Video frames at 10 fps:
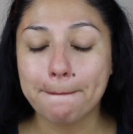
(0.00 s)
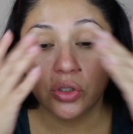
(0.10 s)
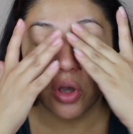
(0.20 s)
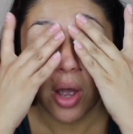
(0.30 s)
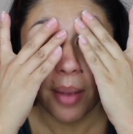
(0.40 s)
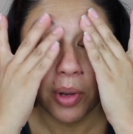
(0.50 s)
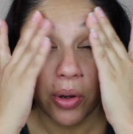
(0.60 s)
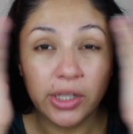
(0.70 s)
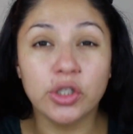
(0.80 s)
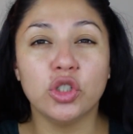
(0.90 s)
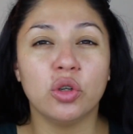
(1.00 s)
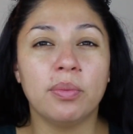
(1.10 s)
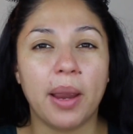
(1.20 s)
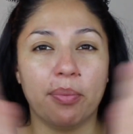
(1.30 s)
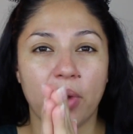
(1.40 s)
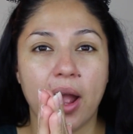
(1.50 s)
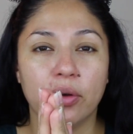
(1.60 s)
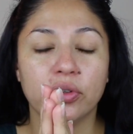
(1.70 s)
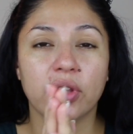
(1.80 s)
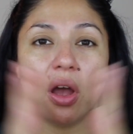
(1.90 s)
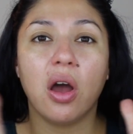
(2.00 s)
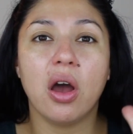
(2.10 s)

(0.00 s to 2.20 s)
So I'm going to do my brows